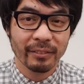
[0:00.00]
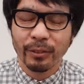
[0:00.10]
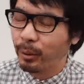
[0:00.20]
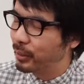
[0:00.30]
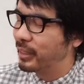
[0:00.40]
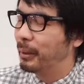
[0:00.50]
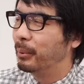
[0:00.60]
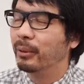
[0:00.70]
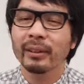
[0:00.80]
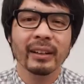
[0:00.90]
For
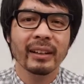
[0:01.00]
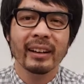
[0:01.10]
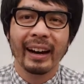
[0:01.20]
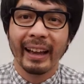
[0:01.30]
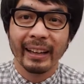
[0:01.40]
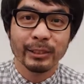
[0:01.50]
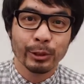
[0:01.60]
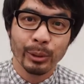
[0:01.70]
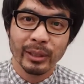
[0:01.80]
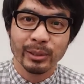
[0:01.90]
example, I ask
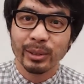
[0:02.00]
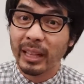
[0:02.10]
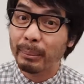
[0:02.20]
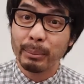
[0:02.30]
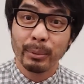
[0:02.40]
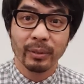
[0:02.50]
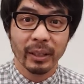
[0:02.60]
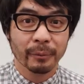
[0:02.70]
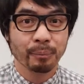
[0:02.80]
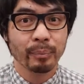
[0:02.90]
students to name a
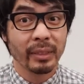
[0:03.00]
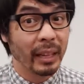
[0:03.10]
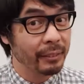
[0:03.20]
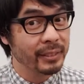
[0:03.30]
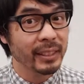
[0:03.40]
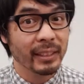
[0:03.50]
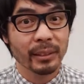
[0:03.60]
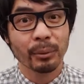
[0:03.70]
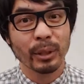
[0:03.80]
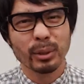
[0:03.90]
movie they've seen
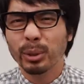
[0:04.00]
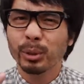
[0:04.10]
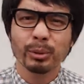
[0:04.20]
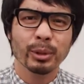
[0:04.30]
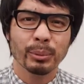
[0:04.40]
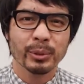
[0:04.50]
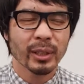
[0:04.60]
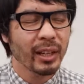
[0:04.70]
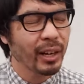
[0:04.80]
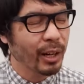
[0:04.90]
where 2 groups
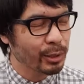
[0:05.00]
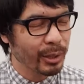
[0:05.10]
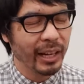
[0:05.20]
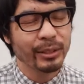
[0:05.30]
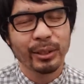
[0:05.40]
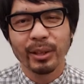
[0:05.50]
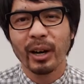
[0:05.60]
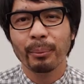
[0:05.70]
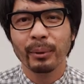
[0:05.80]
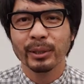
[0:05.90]
are trying to
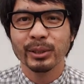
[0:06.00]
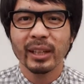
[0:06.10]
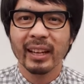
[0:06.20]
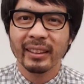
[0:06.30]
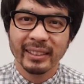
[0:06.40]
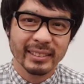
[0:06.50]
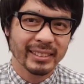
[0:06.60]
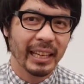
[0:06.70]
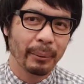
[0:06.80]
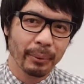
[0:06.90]
accomplish the
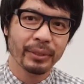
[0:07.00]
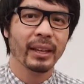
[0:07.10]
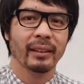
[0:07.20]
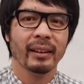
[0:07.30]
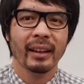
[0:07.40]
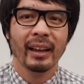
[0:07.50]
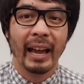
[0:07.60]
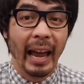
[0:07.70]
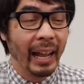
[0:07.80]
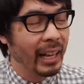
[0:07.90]
same thing.
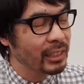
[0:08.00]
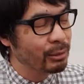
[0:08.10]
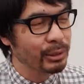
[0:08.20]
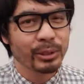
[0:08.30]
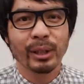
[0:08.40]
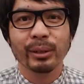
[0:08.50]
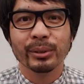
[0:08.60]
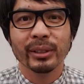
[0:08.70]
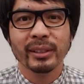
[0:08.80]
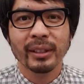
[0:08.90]
And as a
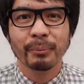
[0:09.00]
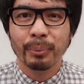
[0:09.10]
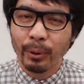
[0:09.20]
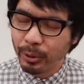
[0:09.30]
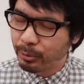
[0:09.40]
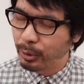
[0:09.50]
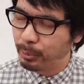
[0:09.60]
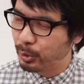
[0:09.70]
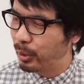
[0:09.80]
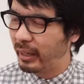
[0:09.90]
result, both
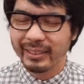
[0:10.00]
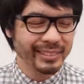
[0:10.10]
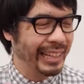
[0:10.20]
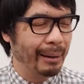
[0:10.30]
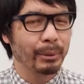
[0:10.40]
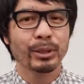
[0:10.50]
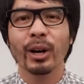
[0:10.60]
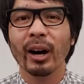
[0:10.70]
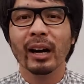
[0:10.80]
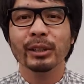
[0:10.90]
groups try to
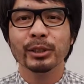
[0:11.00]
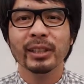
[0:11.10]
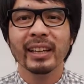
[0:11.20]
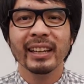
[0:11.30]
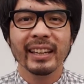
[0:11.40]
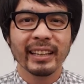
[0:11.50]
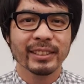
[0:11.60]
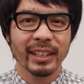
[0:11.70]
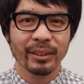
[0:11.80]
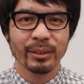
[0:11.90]
sabotage
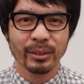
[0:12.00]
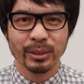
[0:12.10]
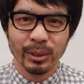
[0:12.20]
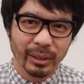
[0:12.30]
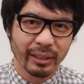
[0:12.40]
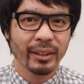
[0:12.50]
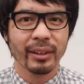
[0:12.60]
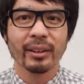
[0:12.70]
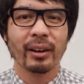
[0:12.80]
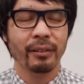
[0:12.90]
each other during
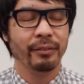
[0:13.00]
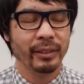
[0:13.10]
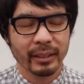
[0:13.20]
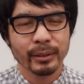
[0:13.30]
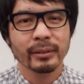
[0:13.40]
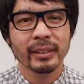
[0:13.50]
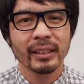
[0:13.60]
their conflict.